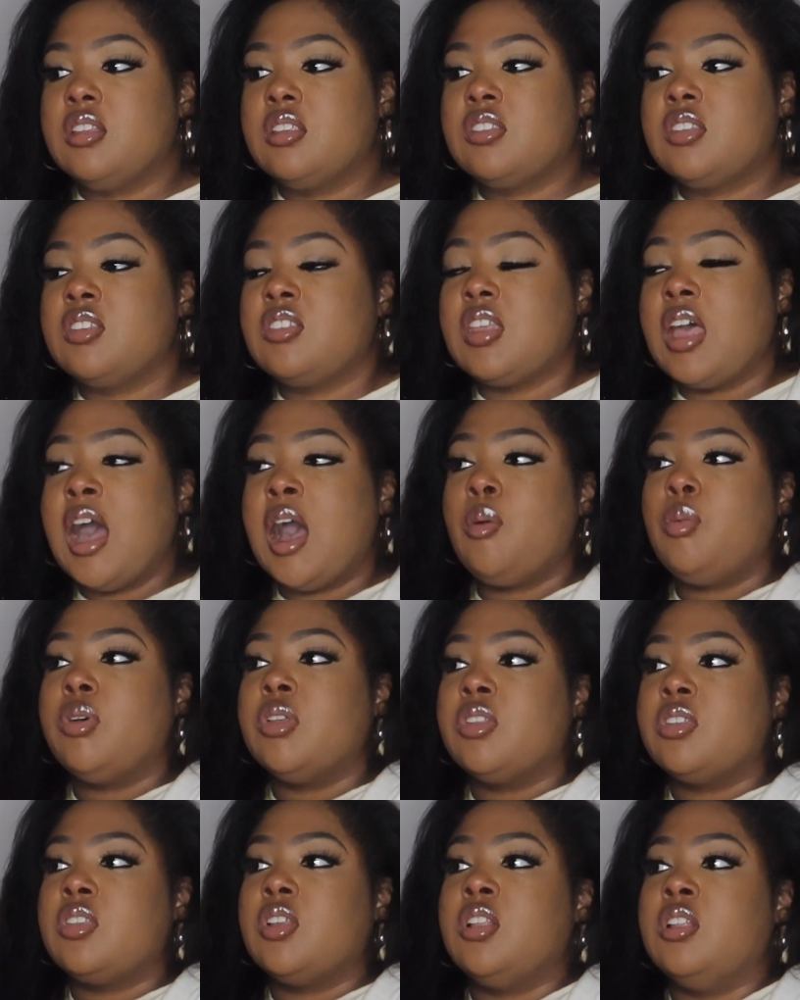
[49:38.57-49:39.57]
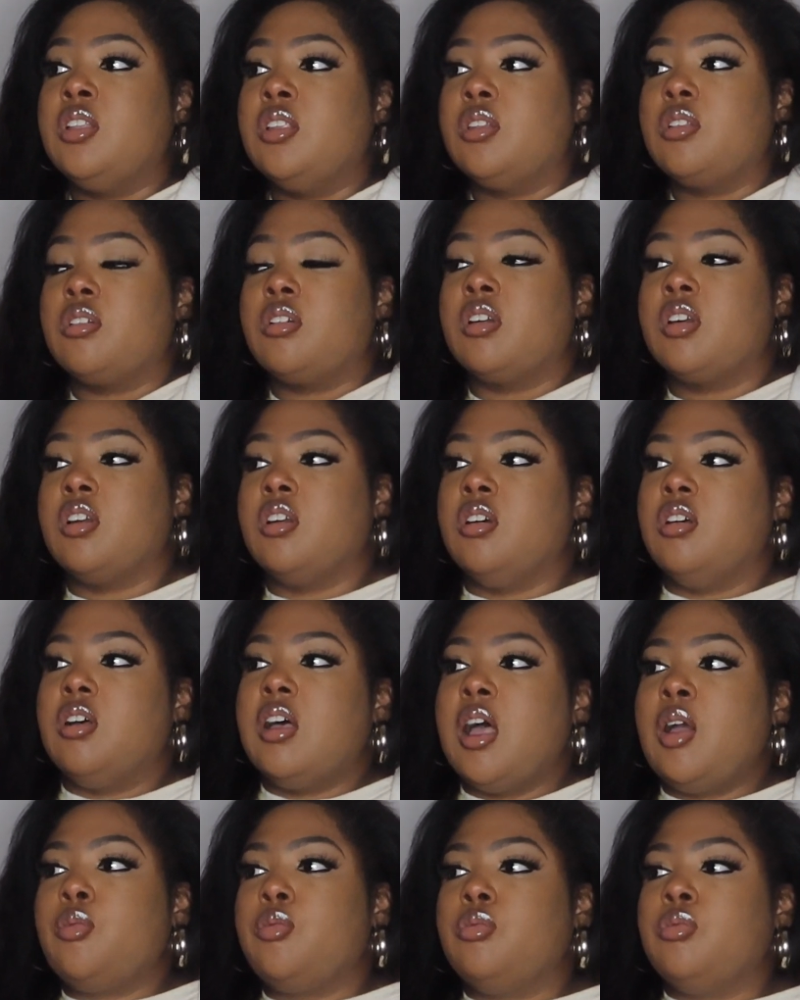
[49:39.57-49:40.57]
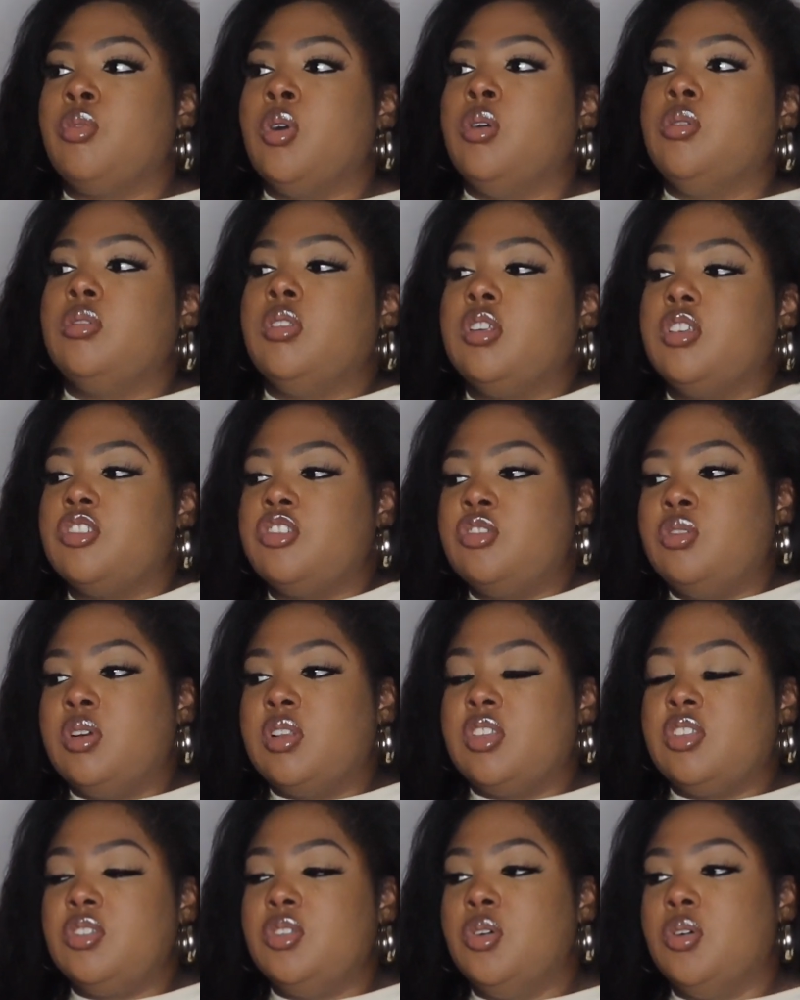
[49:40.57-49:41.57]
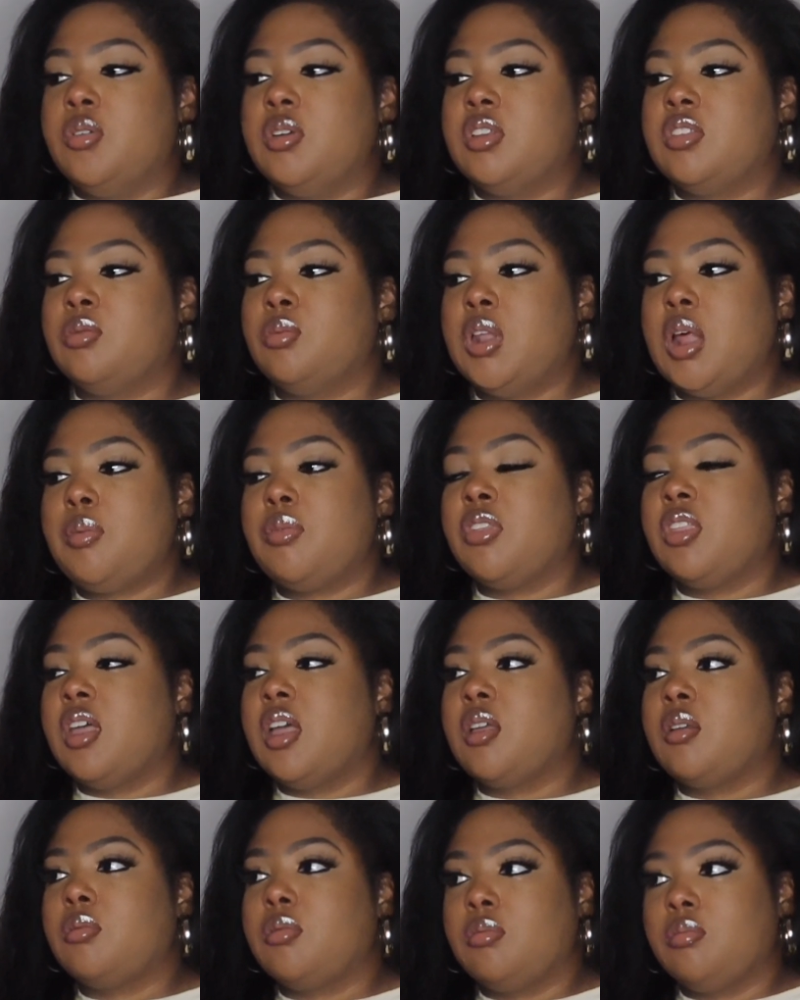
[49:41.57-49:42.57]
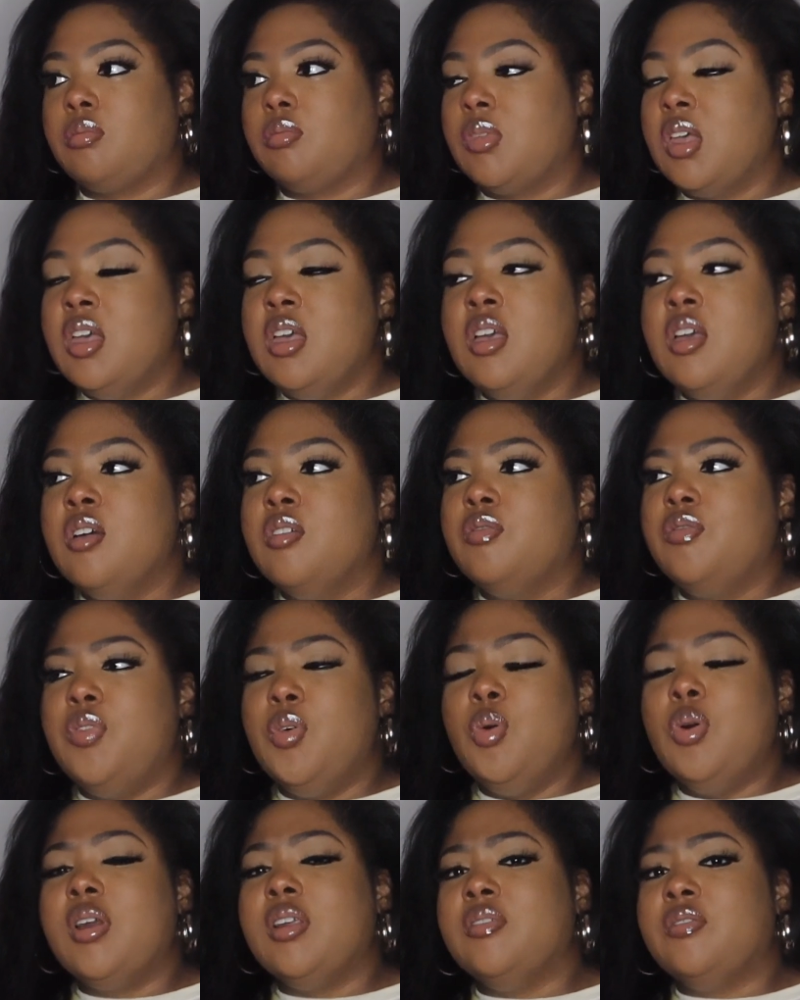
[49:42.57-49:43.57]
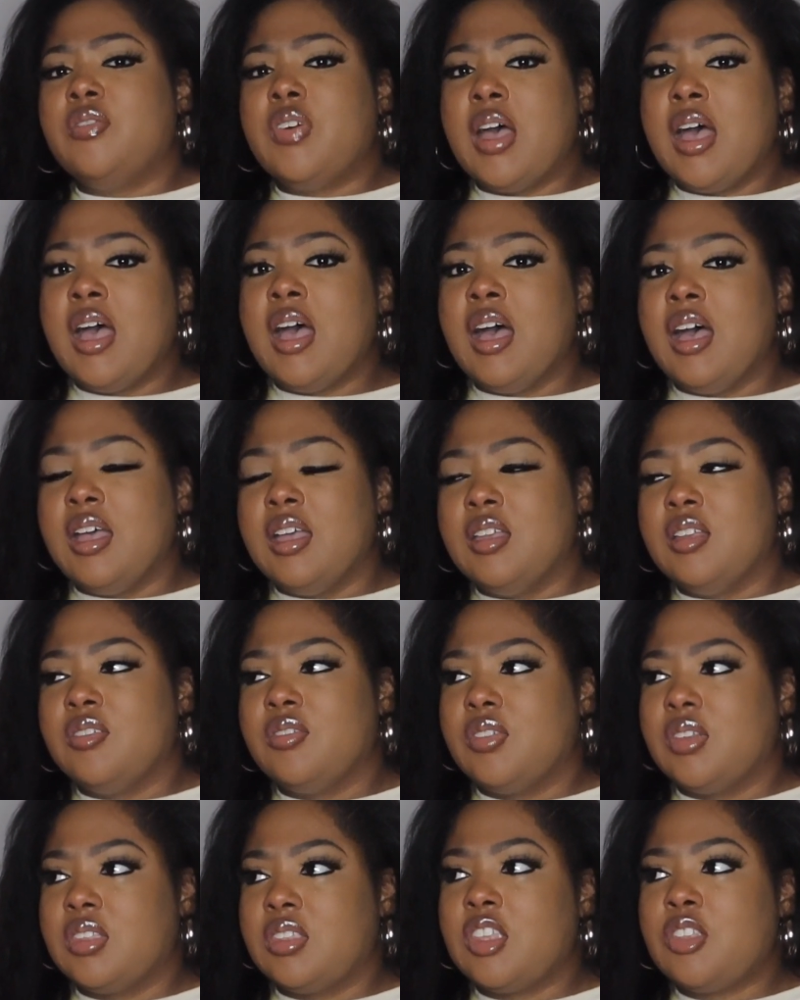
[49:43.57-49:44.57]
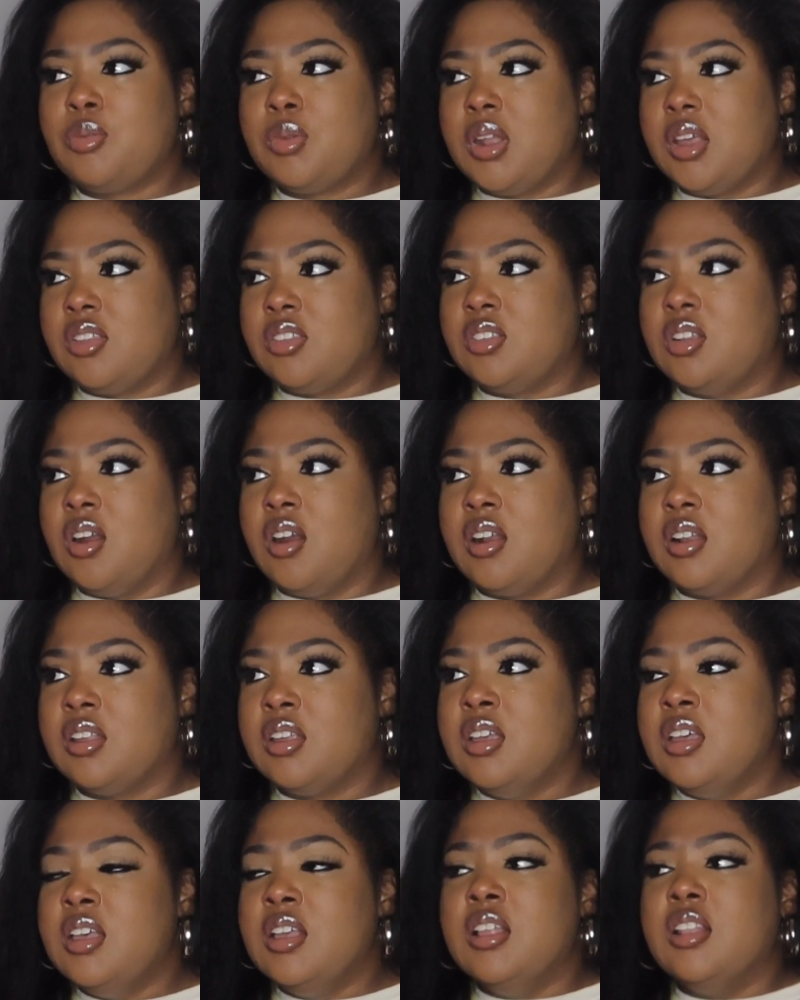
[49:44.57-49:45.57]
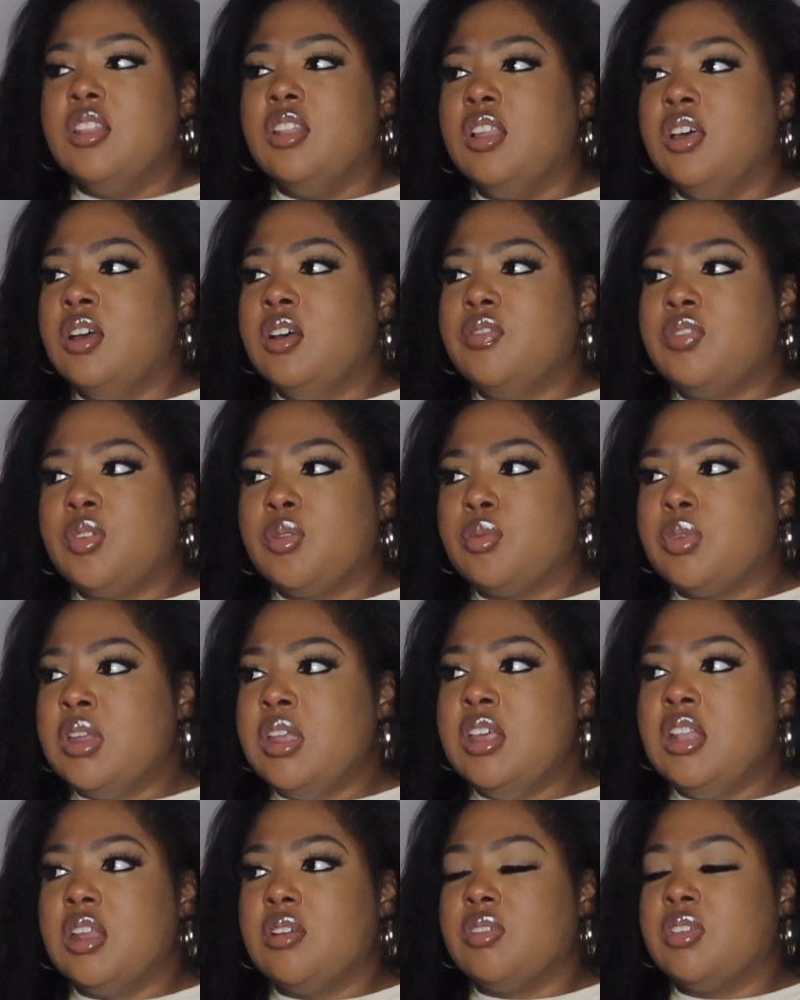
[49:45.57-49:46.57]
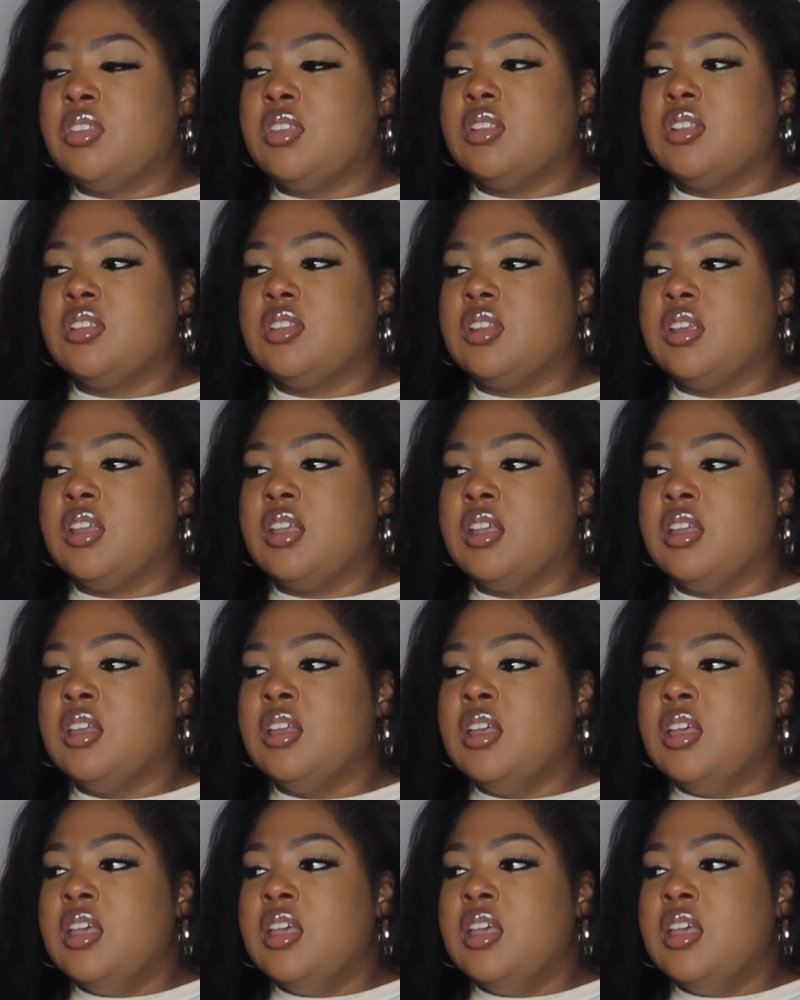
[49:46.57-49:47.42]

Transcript: Since I was a little girl. I wrote little short stories when I was like 4 and 5. That's when I started. Love to read ever since then.